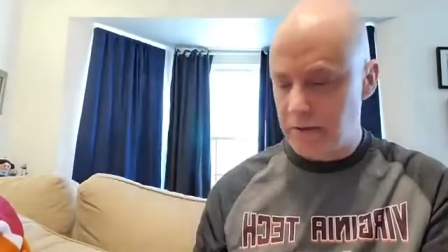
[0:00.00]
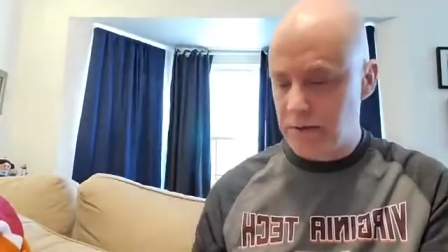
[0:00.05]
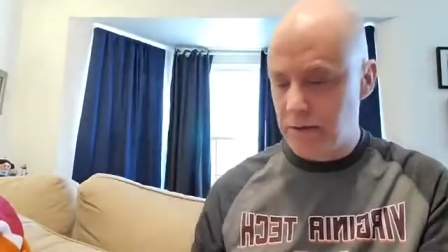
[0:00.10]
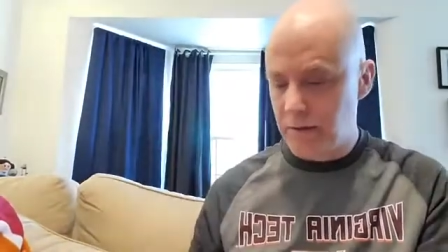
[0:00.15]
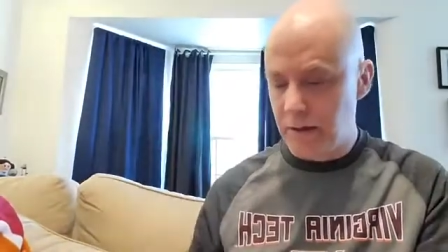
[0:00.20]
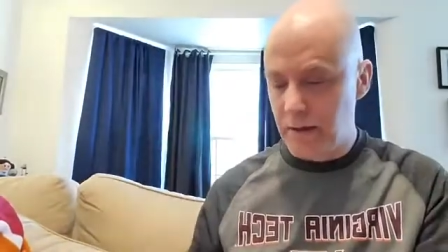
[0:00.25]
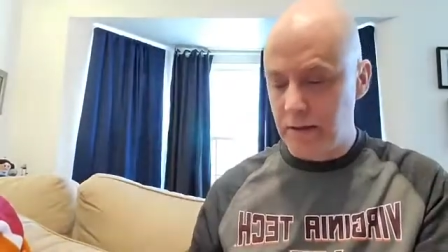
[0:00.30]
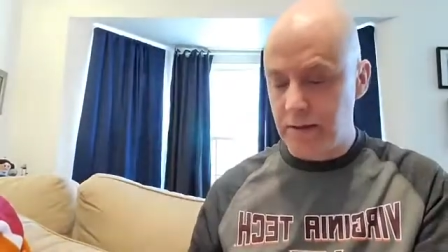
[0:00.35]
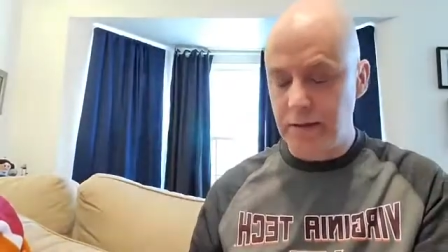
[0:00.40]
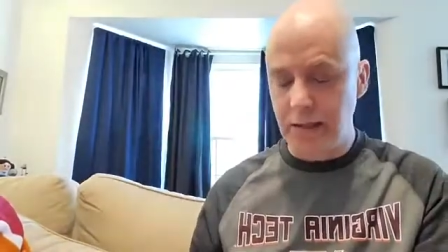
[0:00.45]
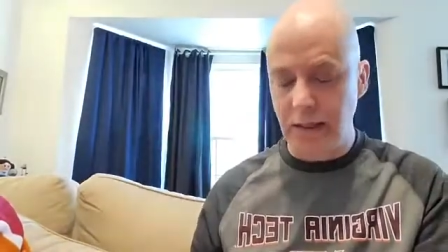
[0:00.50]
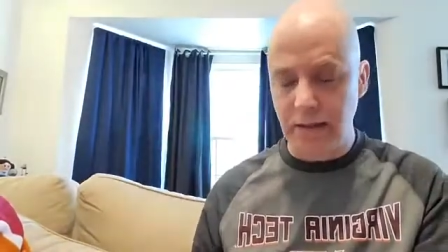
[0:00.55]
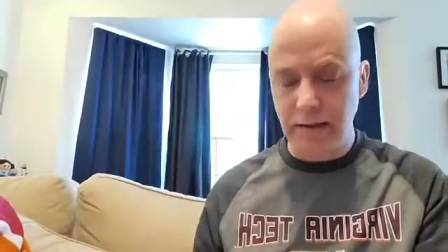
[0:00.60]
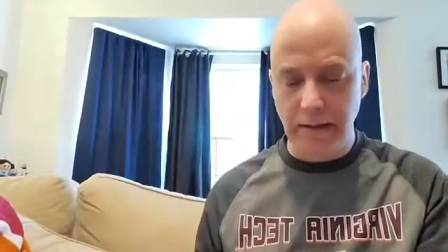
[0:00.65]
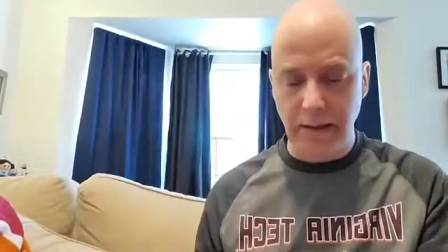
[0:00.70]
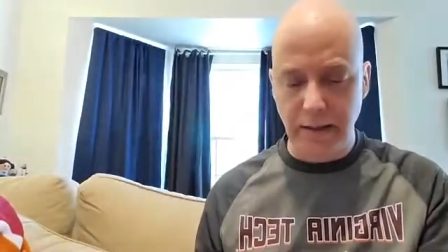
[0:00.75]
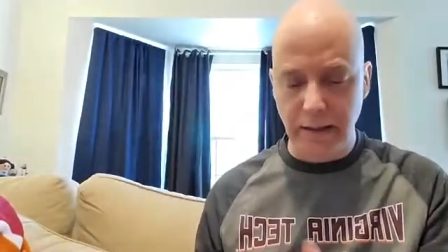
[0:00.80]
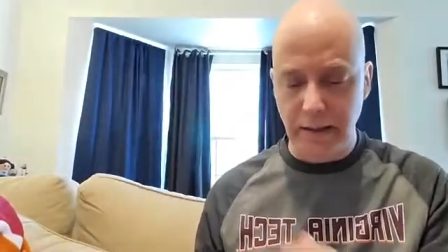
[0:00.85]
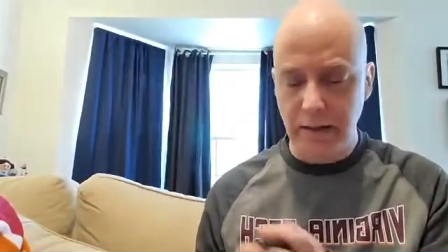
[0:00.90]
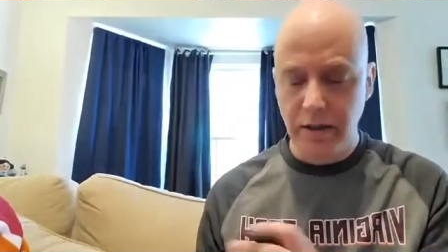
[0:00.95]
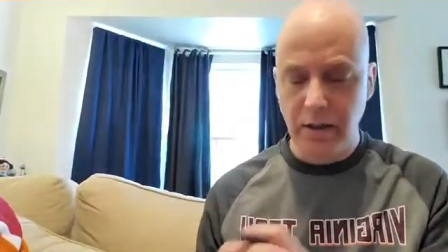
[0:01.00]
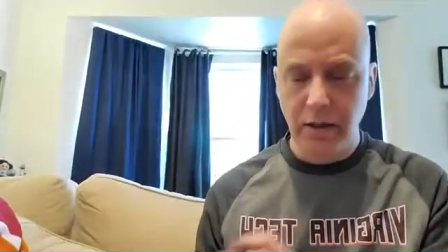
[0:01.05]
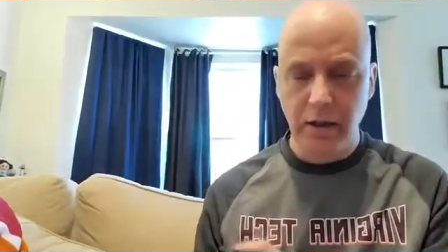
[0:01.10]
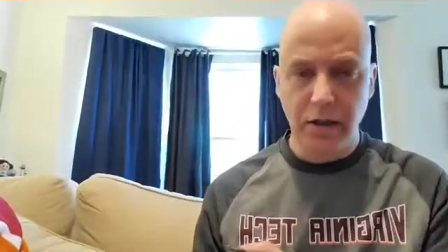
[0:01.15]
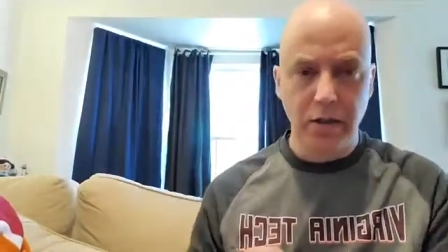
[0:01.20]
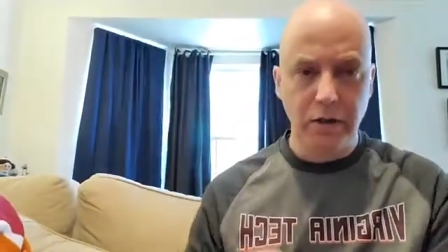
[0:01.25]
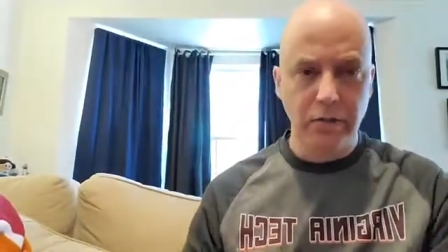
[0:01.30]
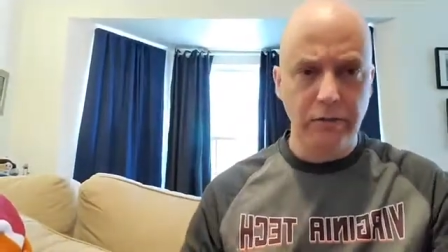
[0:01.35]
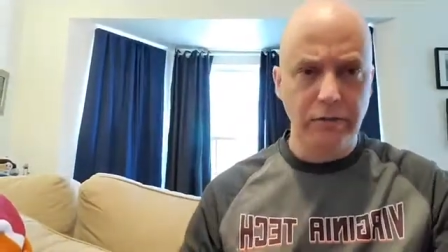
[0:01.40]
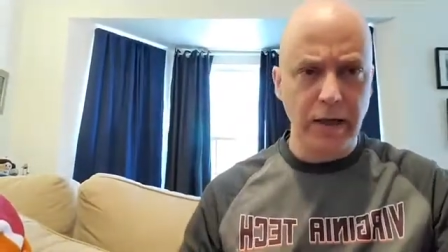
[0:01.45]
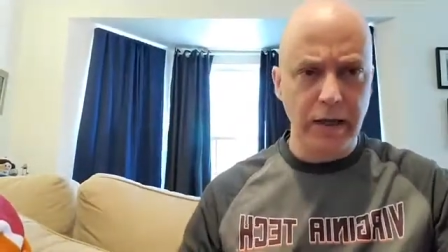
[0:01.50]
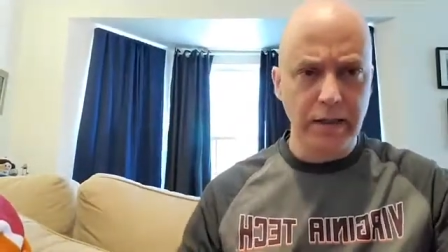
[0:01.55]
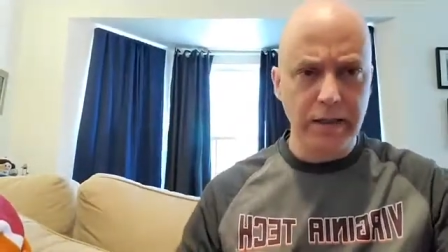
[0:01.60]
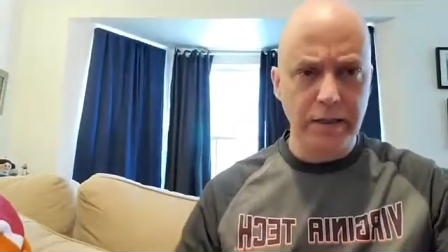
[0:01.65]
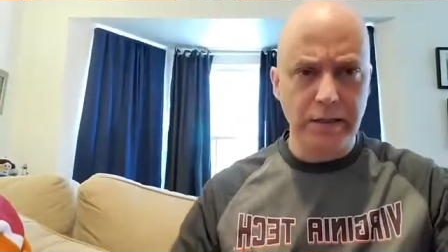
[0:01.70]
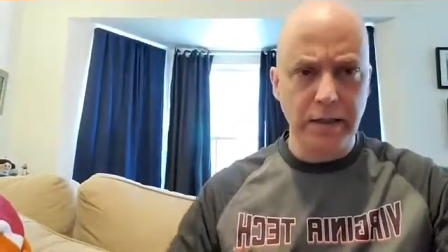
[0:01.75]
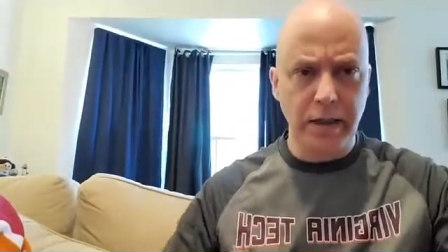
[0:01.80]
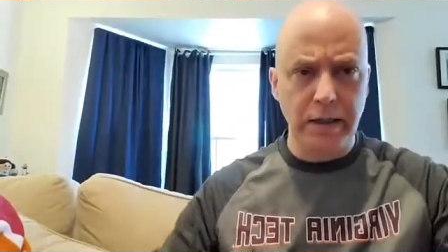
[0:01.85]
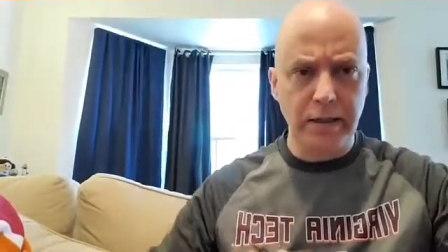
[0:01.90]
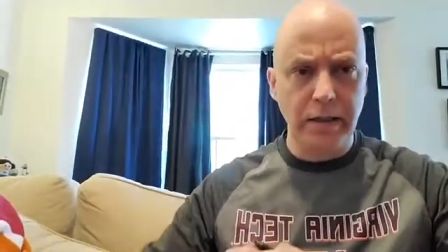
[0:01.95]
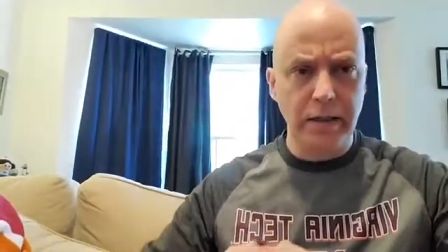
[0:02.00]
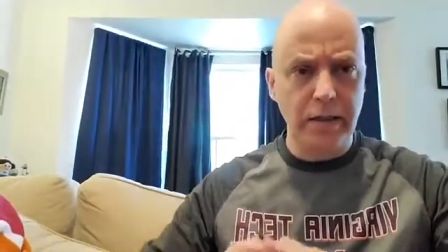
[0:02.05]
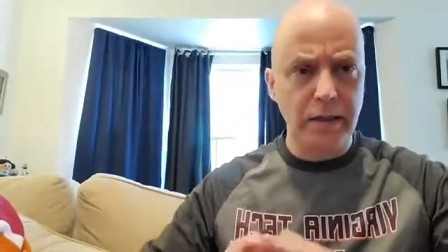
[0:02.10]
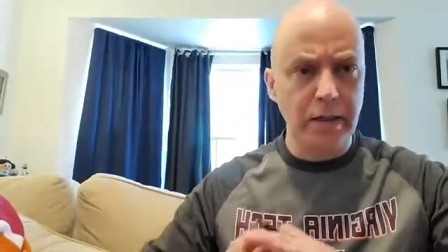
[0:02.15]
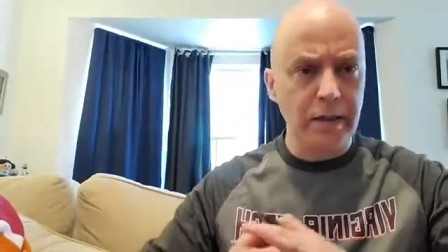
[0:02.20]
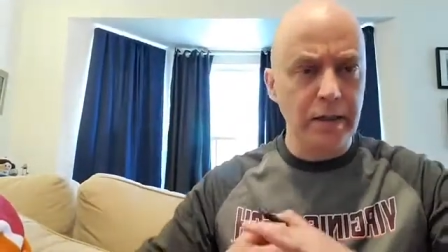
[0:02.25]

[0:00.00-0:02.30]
So now suddenly you've got this idea,